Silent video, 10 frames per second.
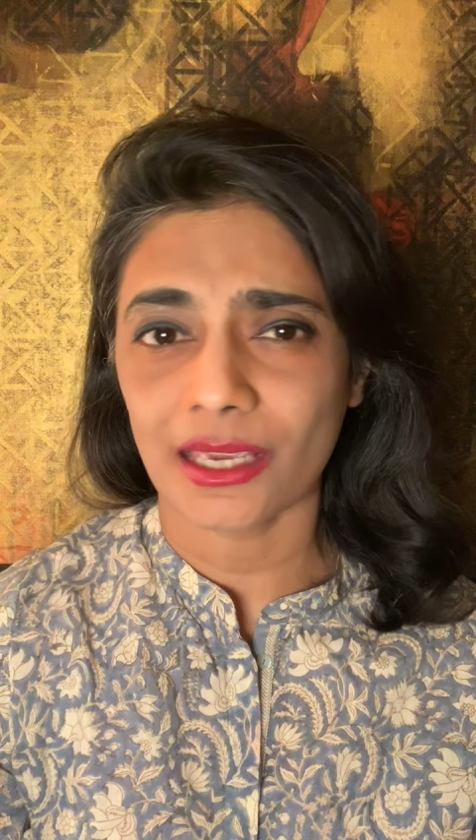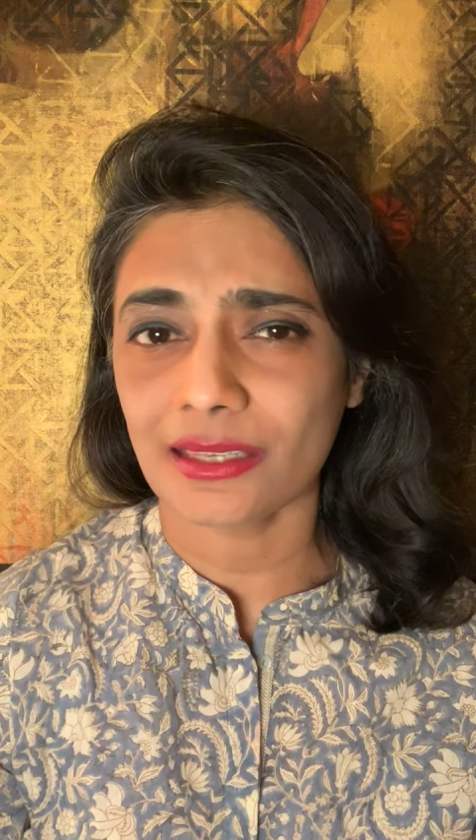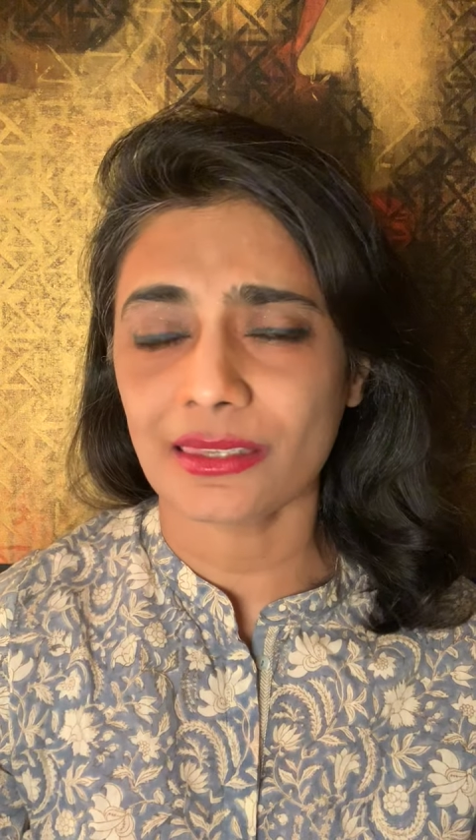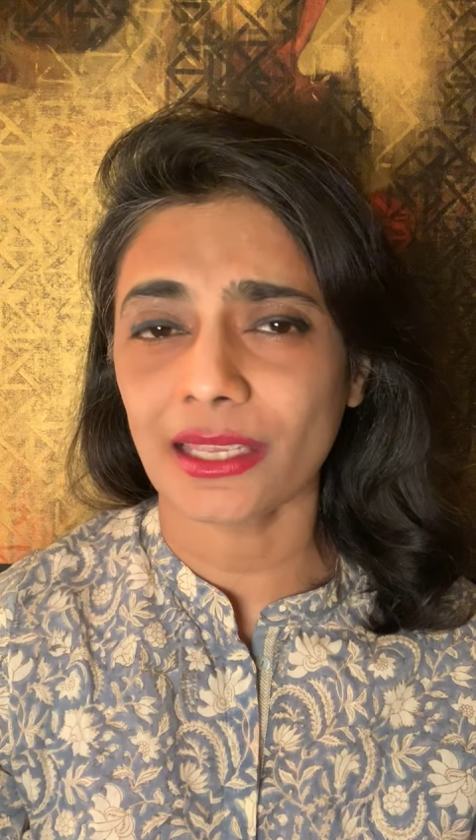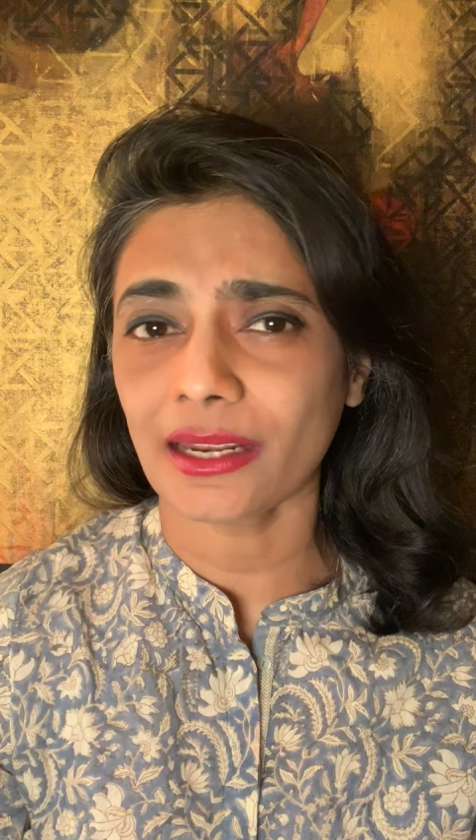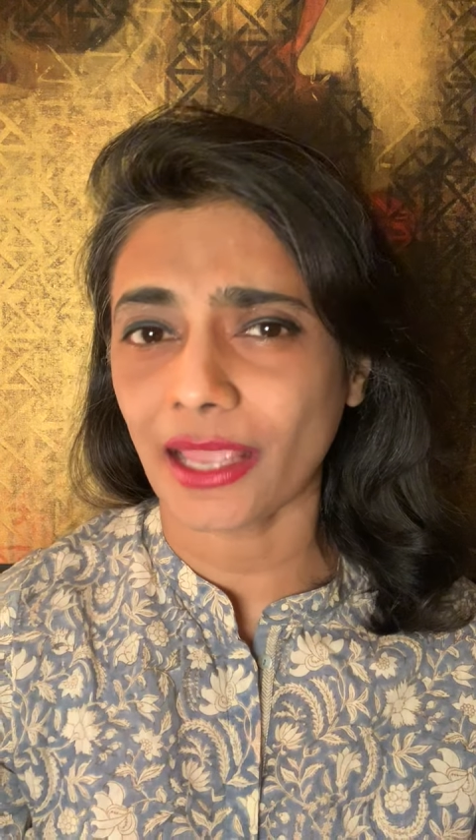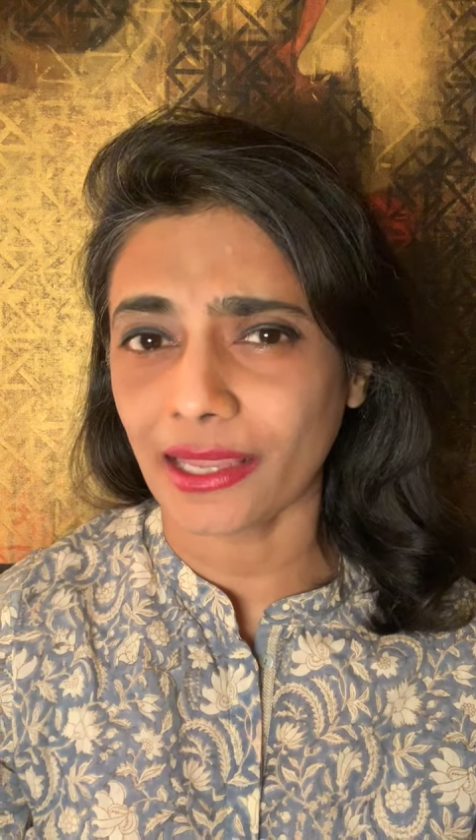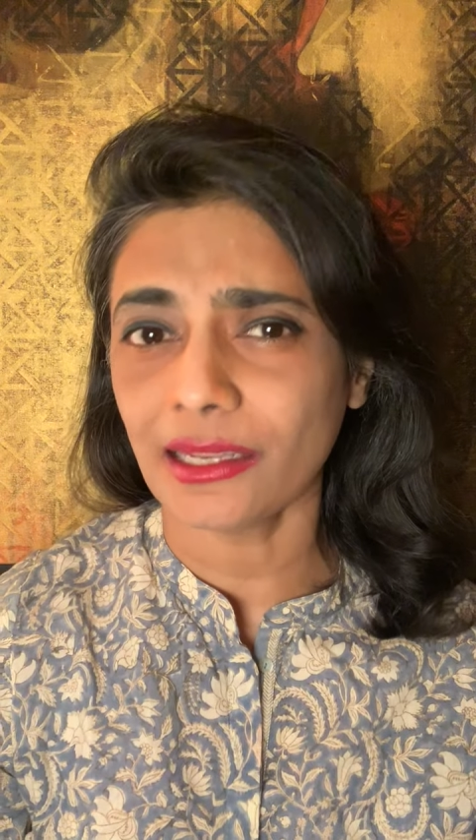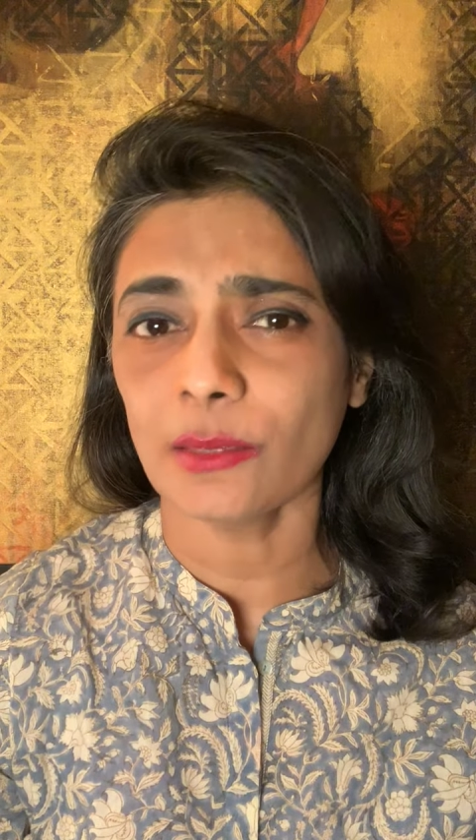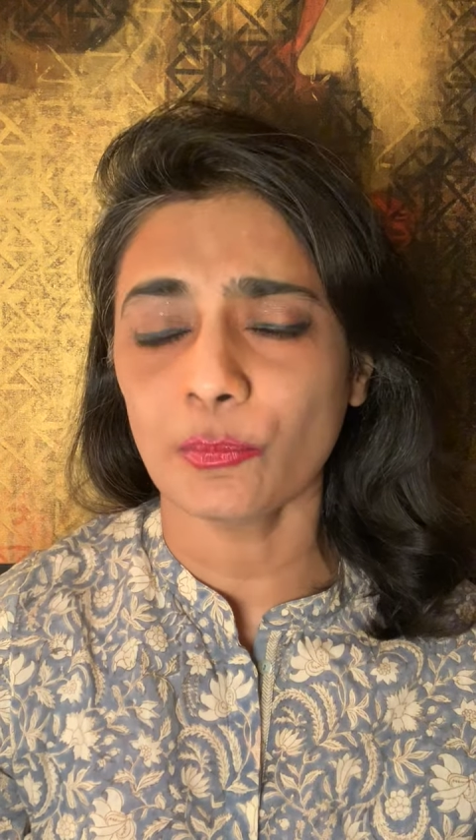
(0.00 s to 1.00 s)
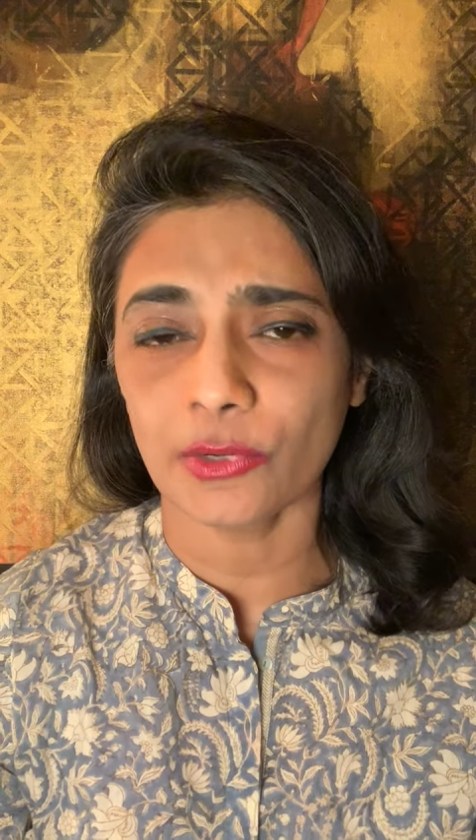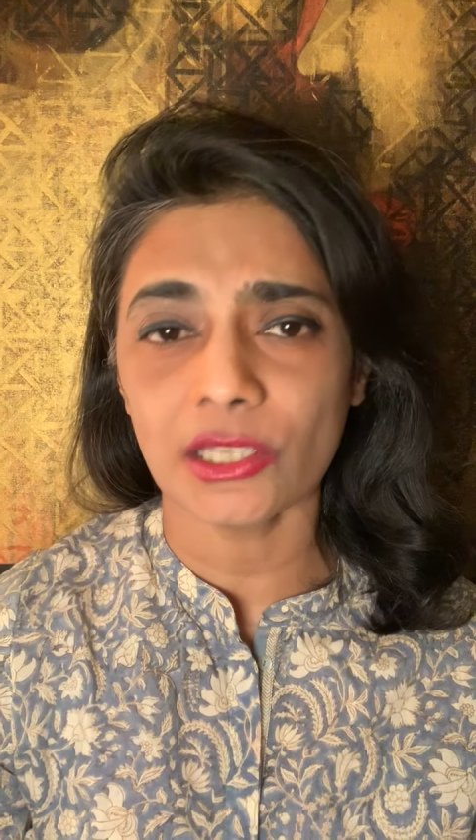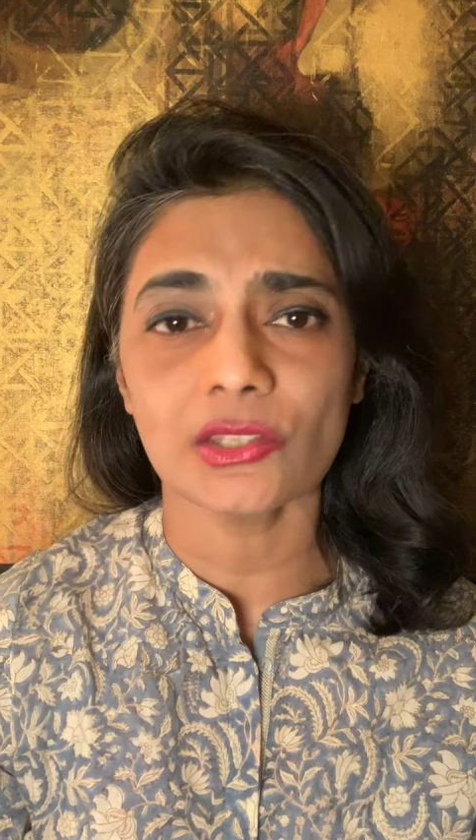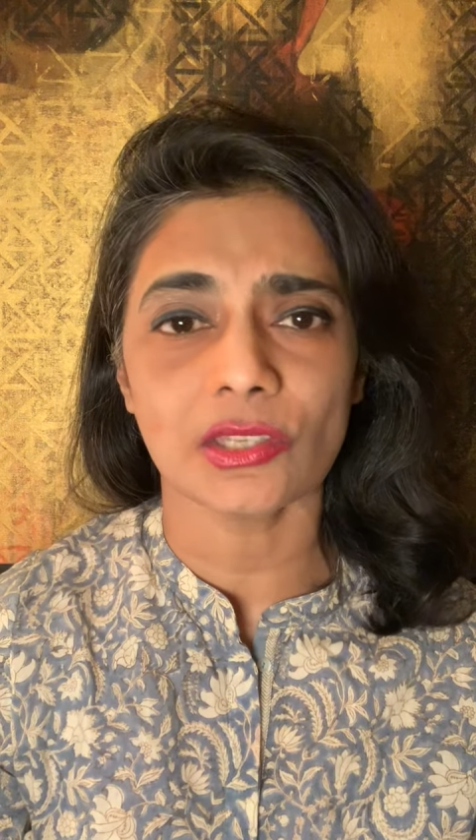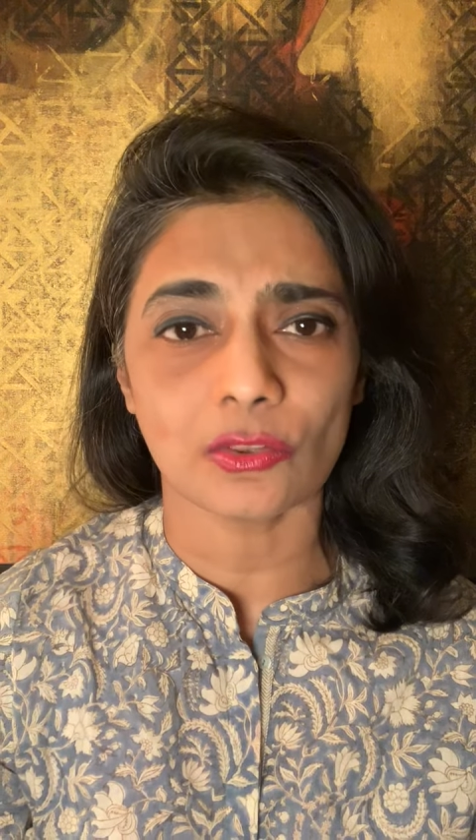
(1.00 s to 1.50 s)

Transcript: Is there any police